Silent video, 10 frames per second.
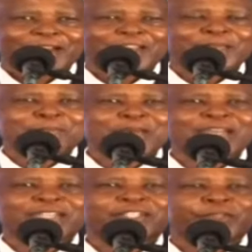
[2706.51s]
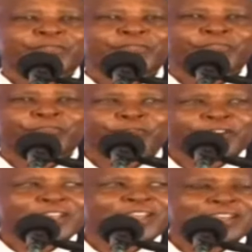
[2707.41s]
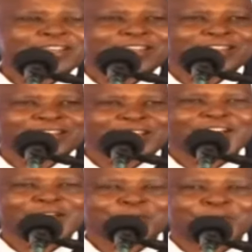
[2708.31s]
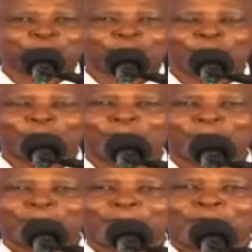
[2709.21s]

and he met 3 young people